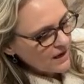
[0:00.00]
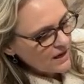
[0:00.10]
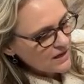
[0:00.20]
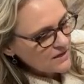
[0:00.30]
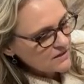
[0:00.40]

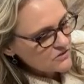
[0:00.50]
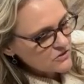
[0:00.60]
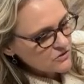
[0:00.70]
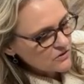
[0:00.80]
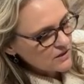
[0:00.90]
end
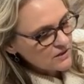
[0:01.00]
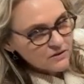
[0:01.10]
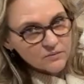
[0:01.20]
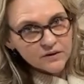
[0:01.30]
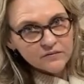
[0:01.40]
screen
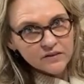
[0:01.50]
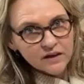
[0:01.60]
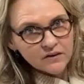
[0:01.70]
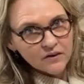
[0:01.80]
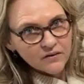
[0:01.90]
or whatever
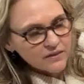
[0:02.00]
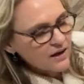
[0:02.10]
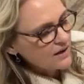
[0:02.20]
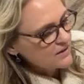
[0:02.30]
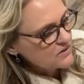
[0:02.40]
they call
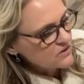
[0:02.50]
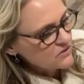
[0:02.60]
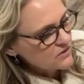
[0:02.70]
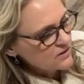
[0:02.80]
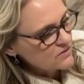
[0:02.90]
that
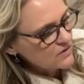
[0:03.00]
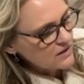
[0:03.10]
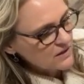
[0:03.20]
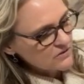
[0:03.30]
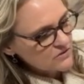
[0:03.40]
to this
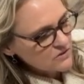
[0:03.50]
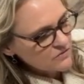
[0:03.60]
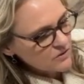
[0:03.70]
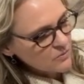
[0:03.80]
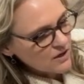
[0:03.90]
video. So
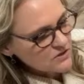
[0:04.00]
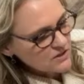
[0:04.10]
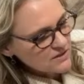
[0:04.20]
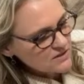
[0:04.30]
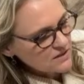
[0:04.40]
if you're
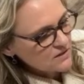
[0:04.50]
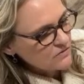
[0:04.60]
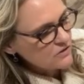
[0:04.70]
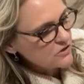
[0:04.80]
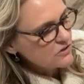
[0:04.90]
watching this in the
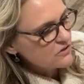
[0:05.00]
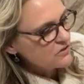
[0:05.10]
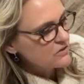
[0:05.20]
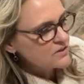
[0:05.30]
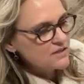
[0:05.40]
future,
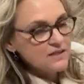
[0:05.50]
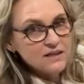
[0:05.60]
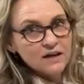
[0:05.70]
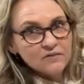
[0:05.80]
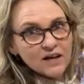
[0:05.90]
you'll see
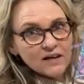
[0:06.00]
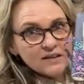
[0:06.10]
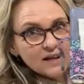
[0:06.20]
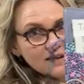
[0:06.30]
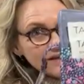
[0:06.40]
that right at
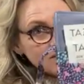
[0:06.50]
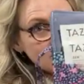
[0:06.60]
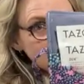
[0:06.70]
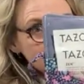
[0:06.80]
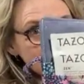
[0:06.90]
the end of the
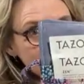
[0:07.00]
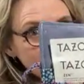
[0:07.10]
video.